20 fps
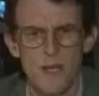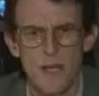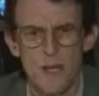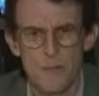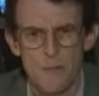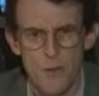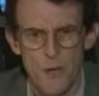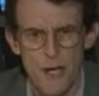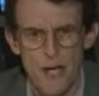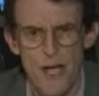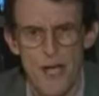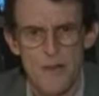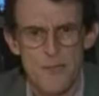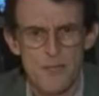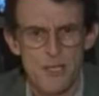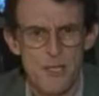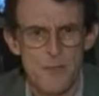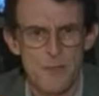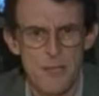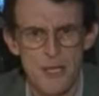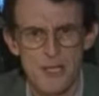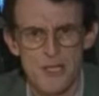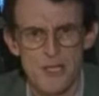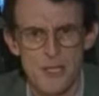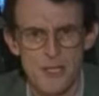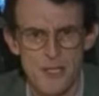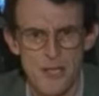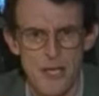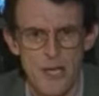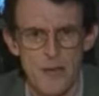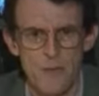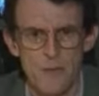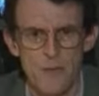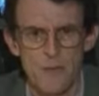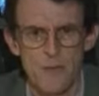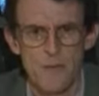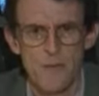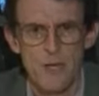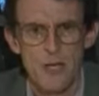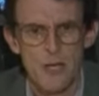Perhaps the best example
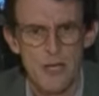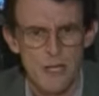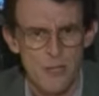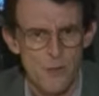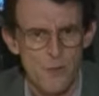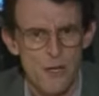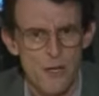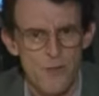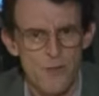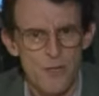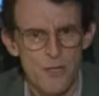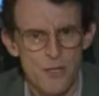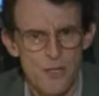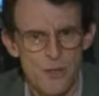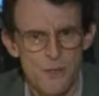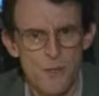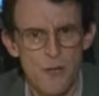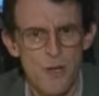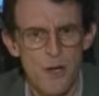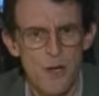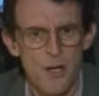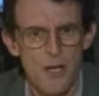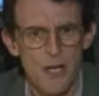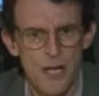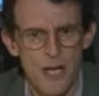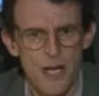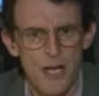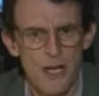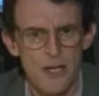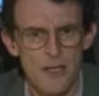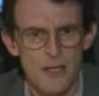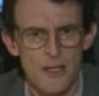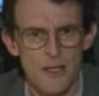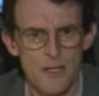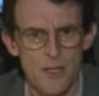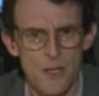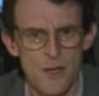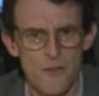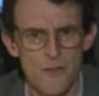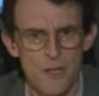is one of the small islands
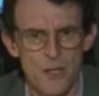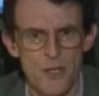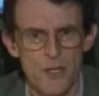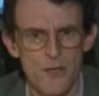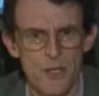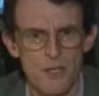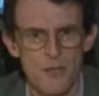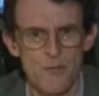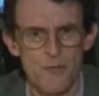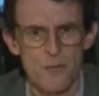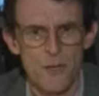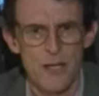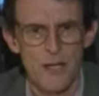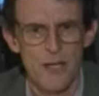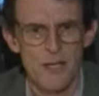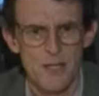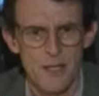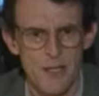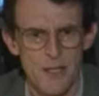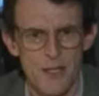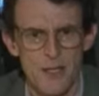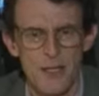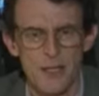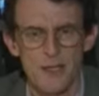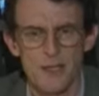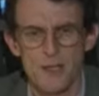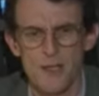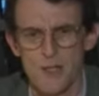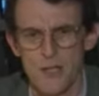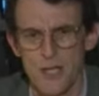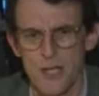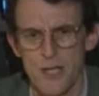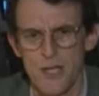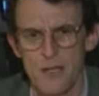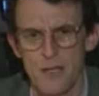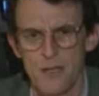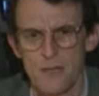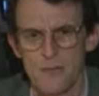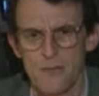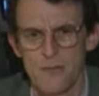off the coast of France in the English
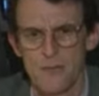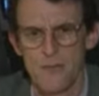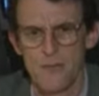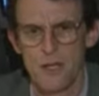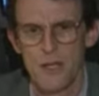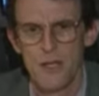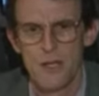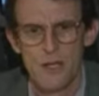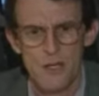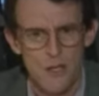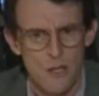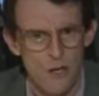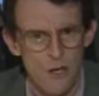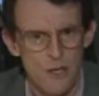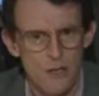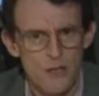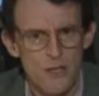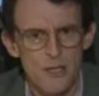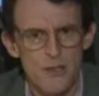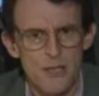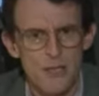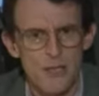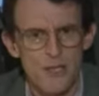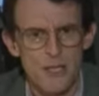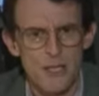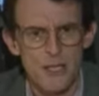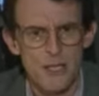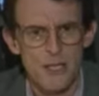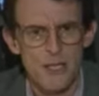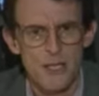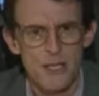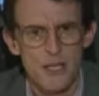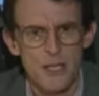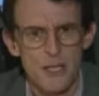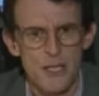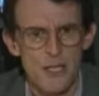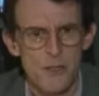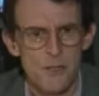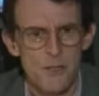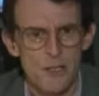Channel. Called Guernsey,
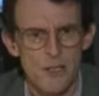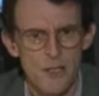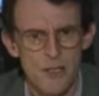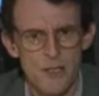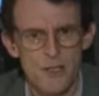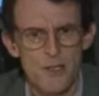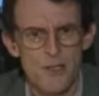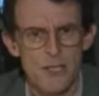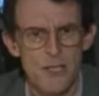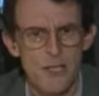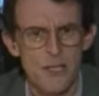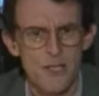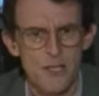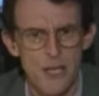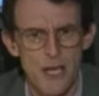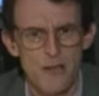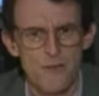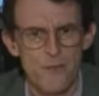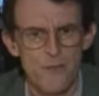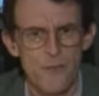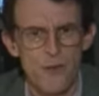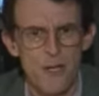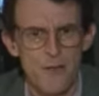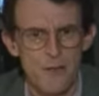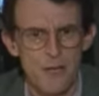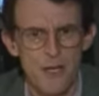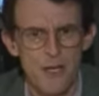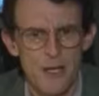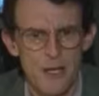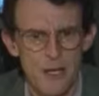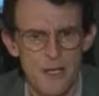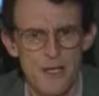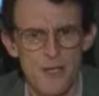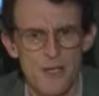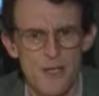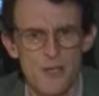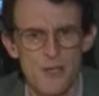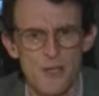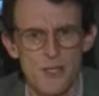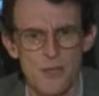it's been using debt-free money
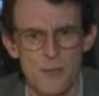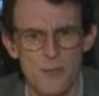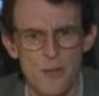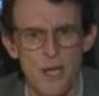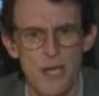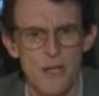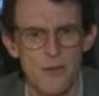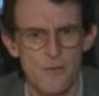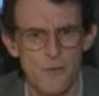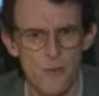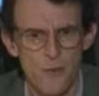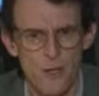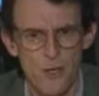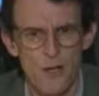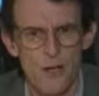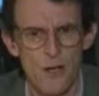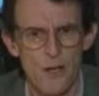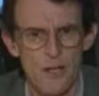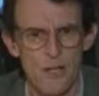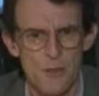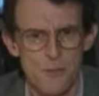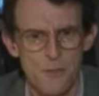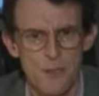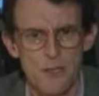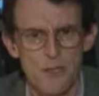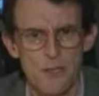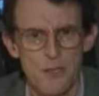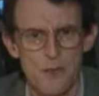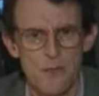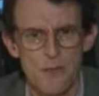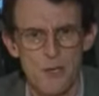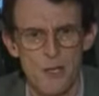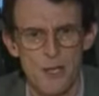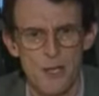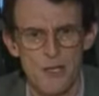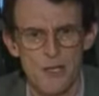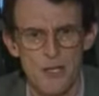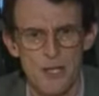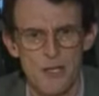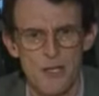issues to pay for large building
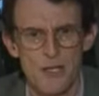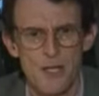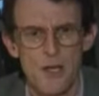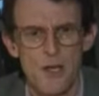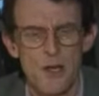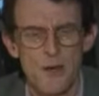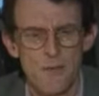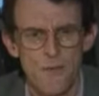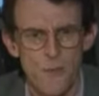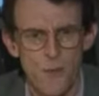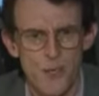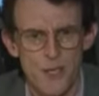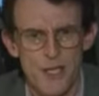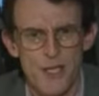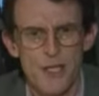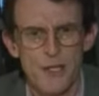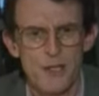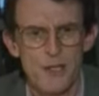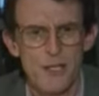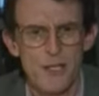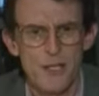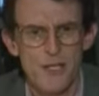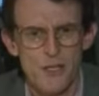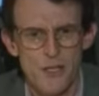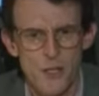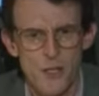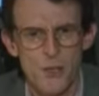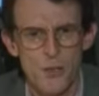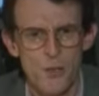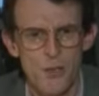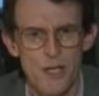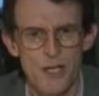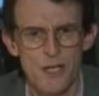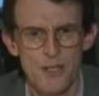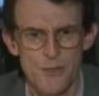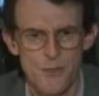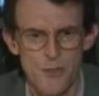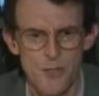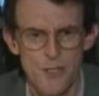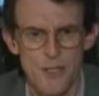projects for nearly
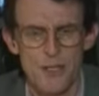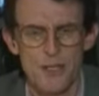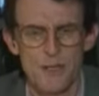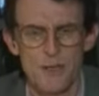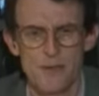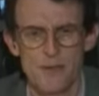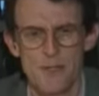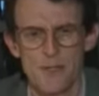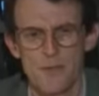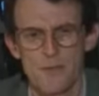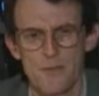200 years.